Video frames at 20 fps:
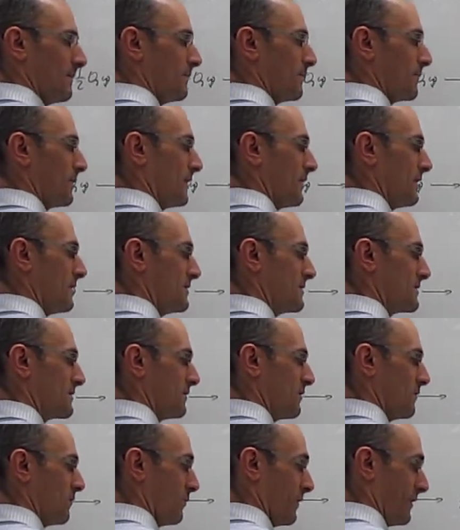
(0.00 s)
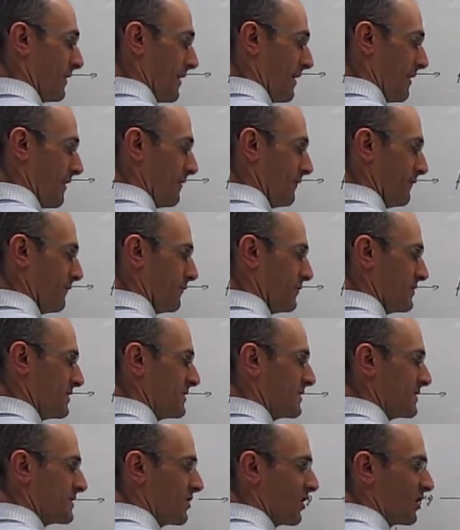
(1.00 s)
plus 1 half, which
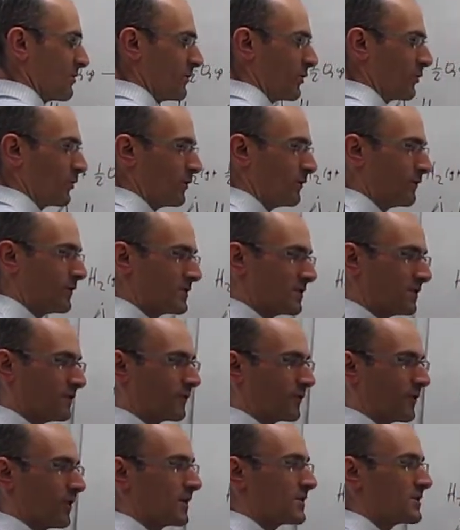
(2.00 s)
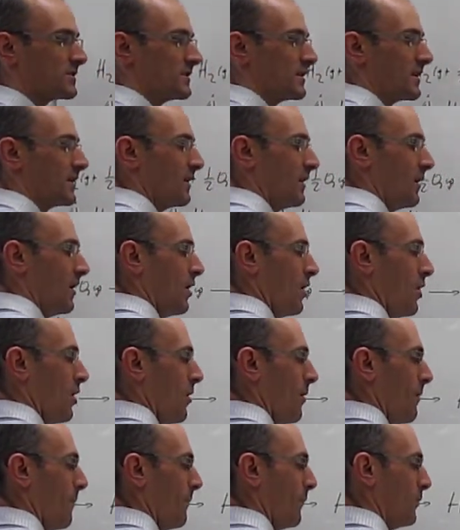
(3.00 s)
is the stoichiometric coefficient for oxygen,
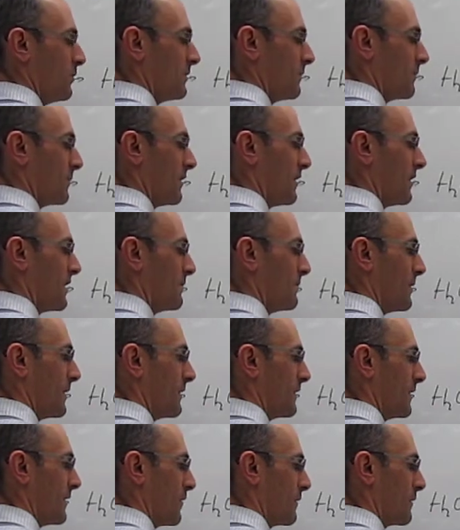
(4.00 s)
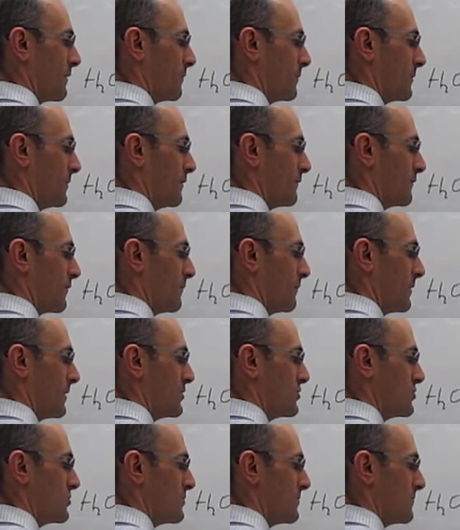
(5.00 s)
multiplied by the enthalpy of
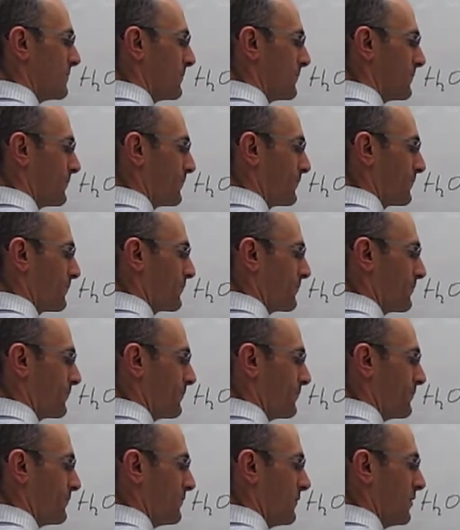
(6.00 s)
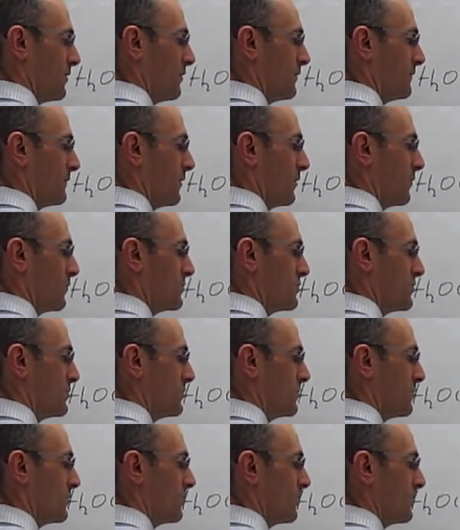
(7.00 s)
formation of
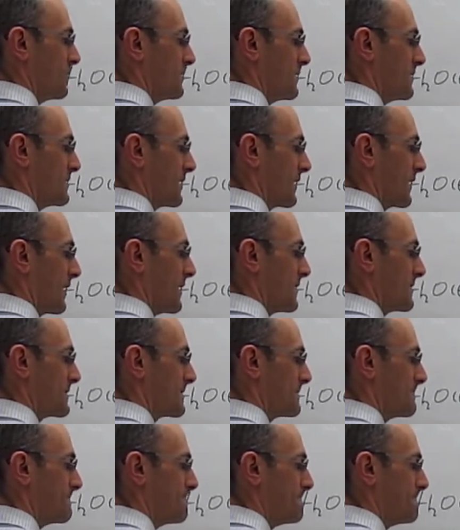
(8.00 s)
O2, which is a gas.